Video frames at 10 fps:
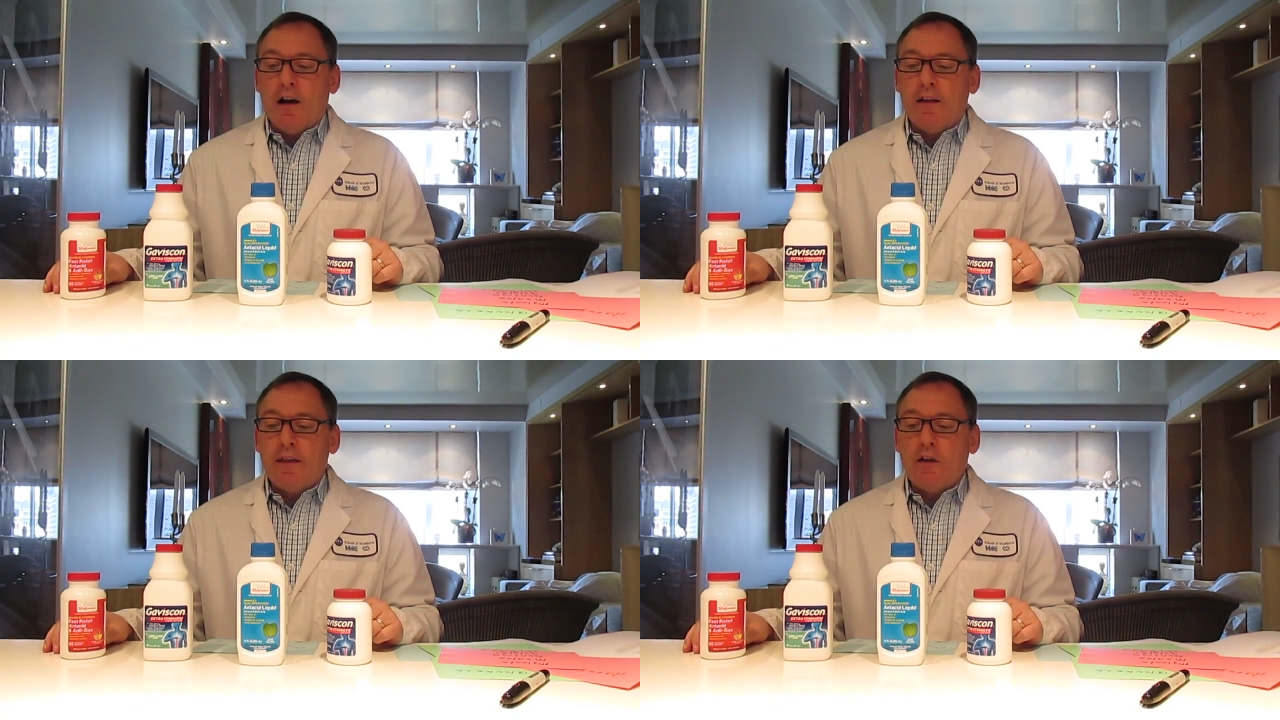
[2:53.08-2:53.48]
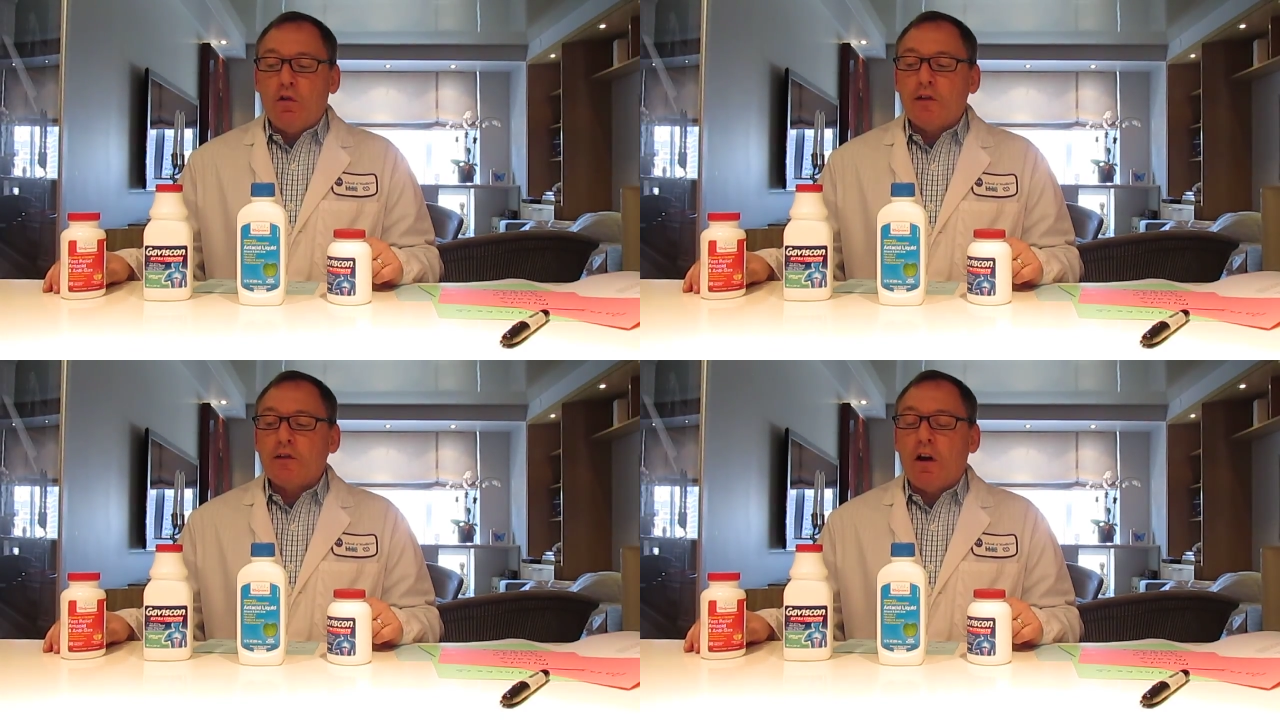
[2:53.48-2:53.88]
they
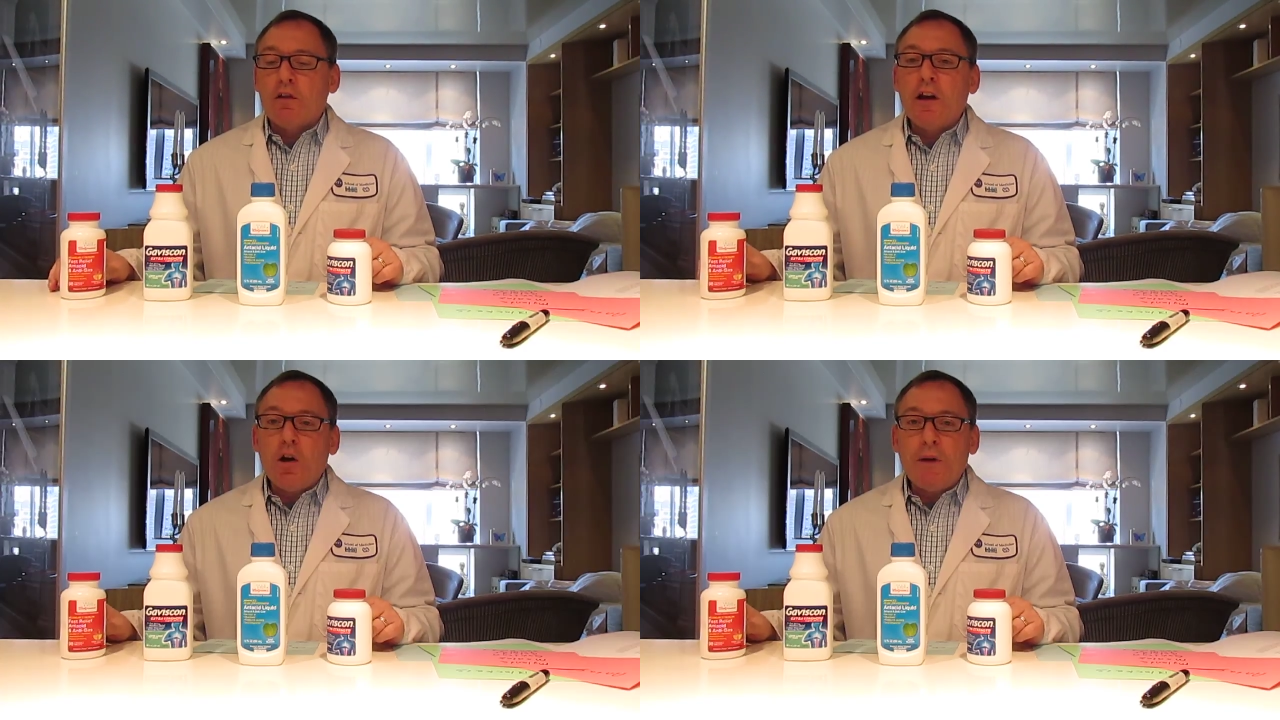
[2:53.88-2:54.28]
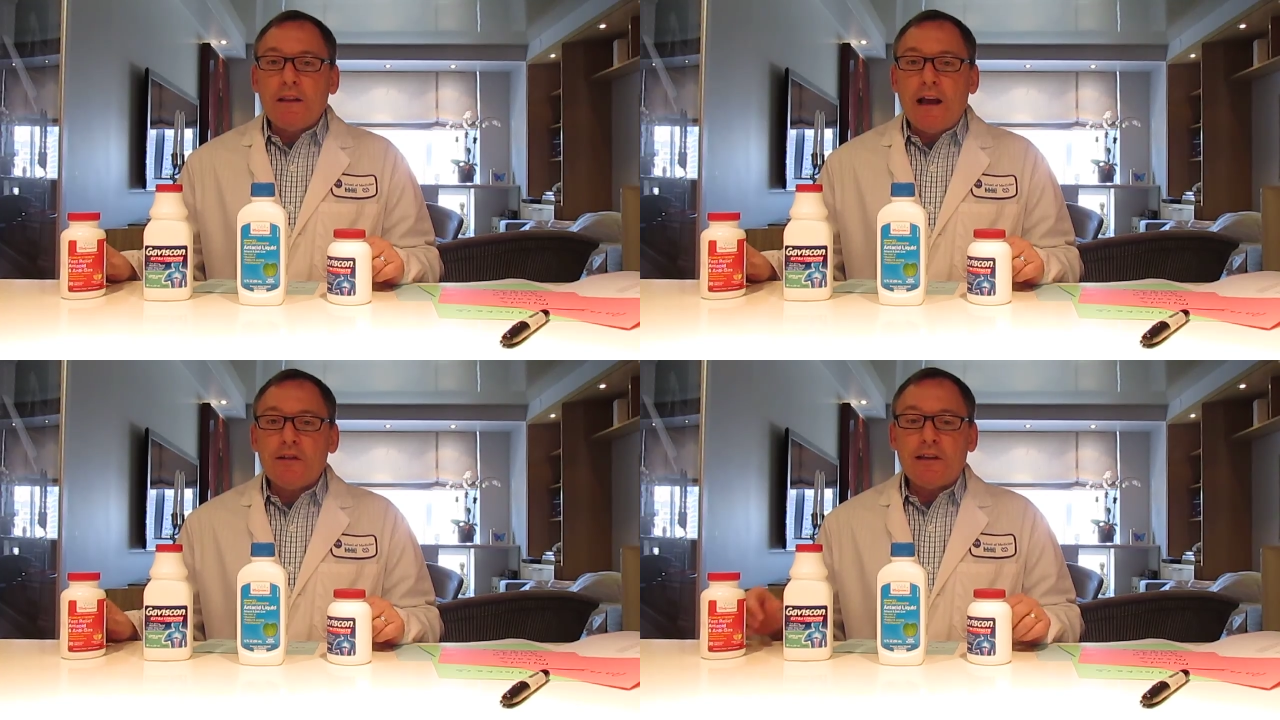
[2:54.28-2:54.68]
cost a little
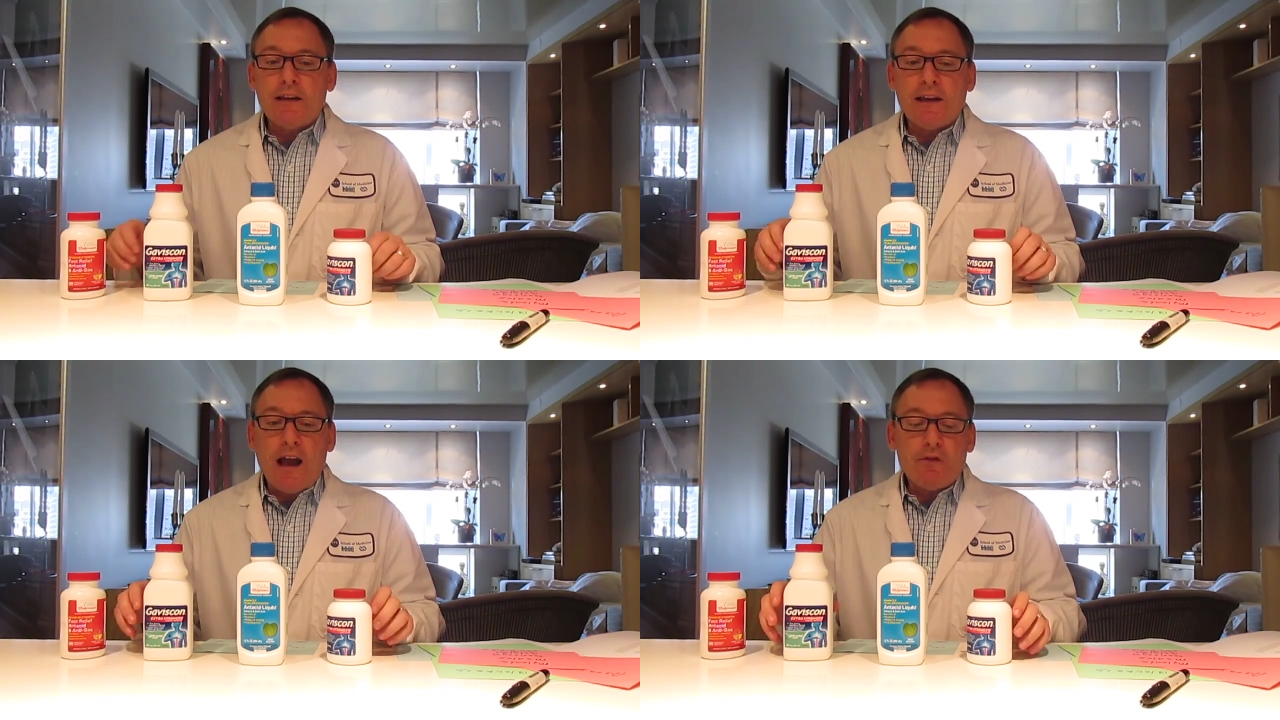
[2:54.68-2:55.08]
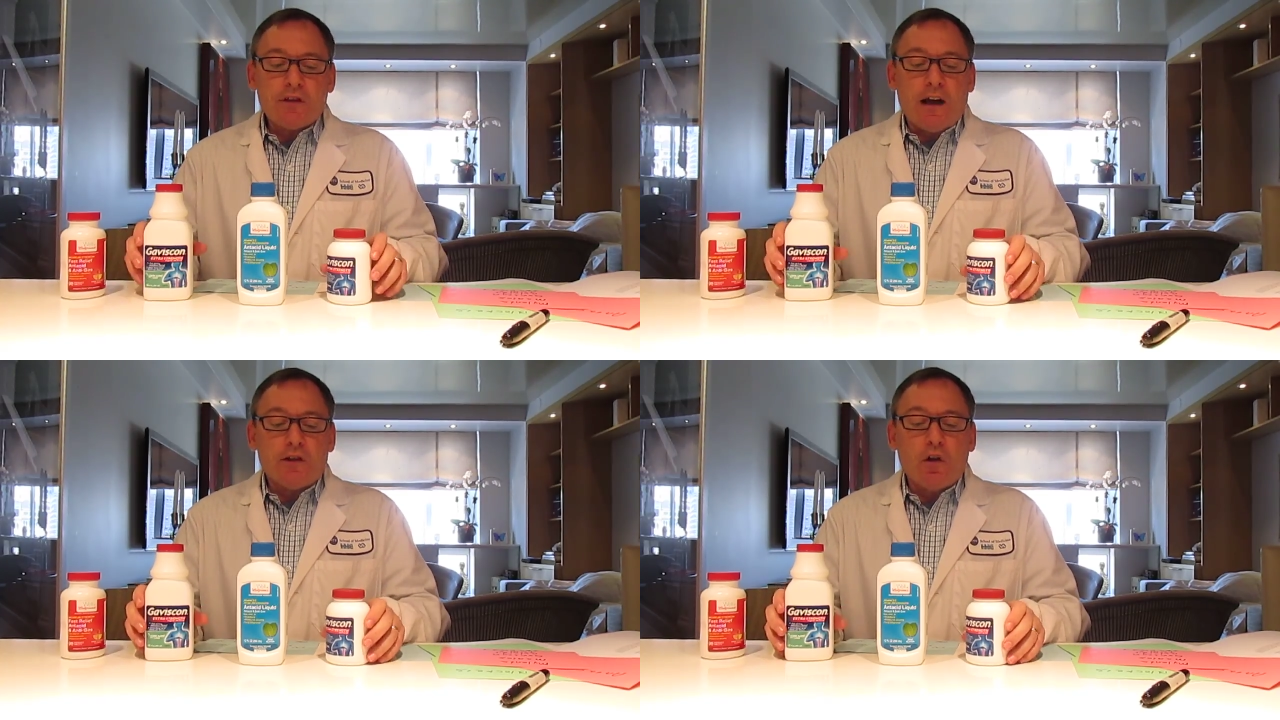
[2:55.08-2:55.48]
bit less than the Gaviscon.